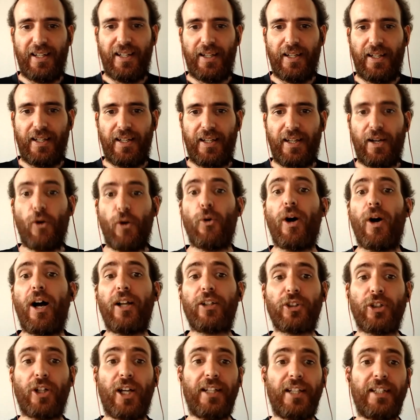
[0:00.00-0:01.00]
Uh, oh,
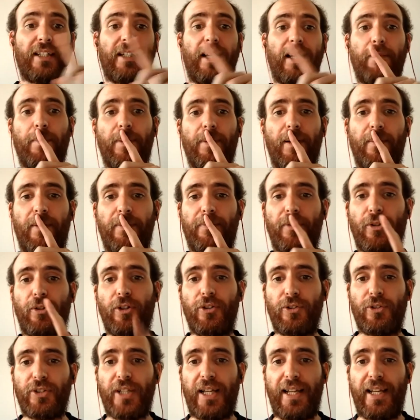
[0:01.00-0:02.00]
also, I, I, I forgot
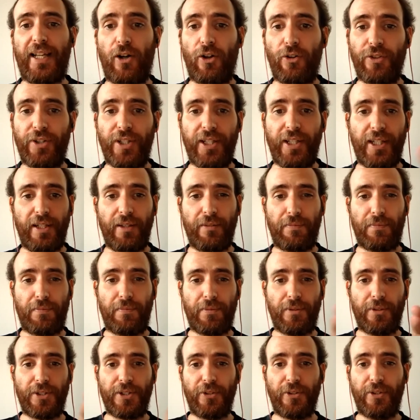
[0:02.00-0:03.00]
to say on the
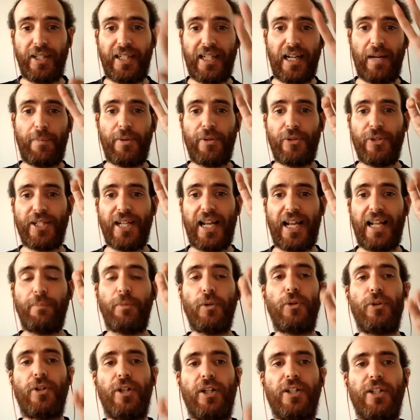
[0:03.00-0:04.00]
first, on the carpenter's
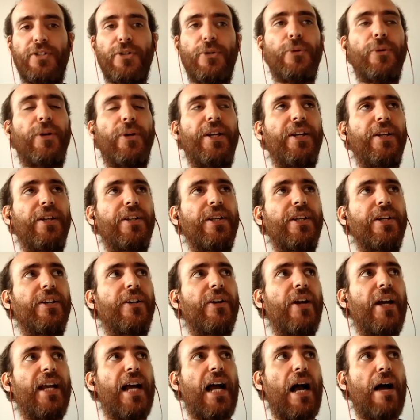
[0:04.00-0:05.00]
handbook. So
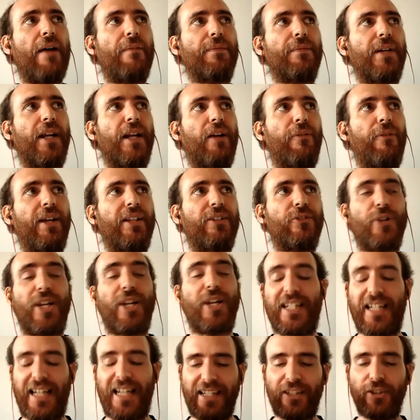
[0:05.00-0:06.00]
there I have kind of a
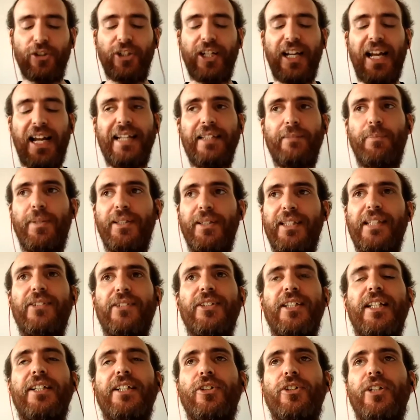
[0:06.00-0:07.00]
translator guide, but that
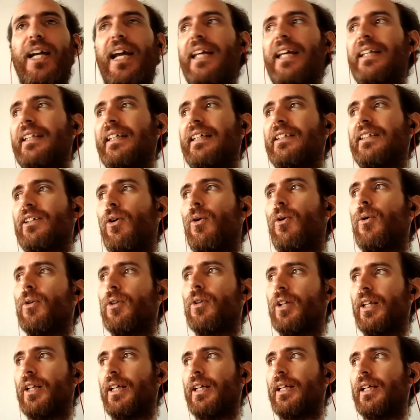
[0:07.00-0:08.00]
translator guide is
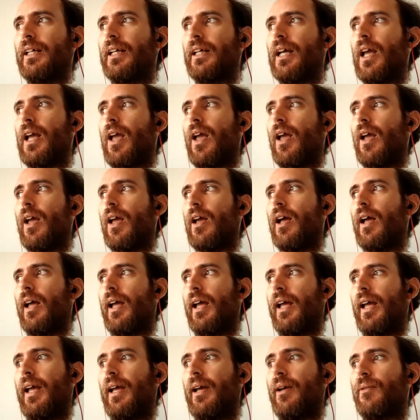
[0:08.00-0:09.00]
only
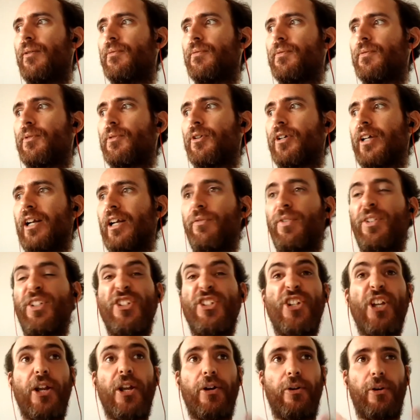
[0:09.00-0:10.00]
uh, for kind of the
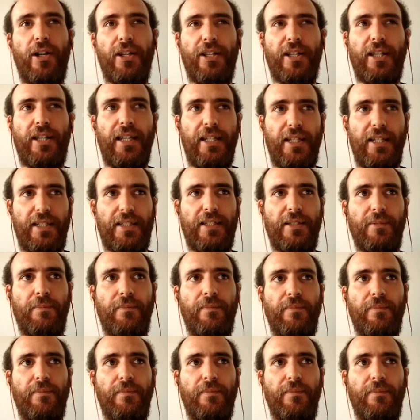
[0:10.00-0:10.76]
general things.